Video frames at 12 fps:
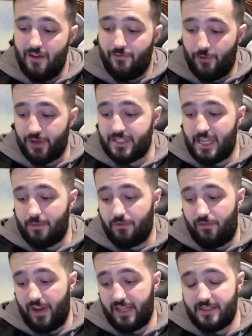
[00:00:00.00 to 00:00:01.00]
For example,
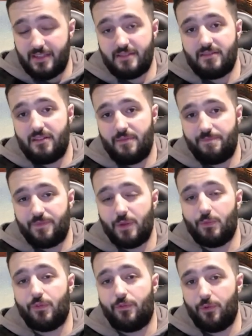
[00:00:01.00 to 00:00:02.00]
Fancies
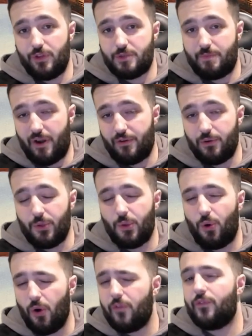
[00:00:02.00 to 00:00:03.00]
will Foolish Burial
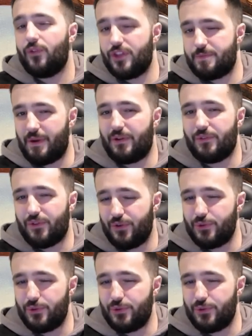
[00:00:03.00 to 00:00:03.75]
or Foolish Burial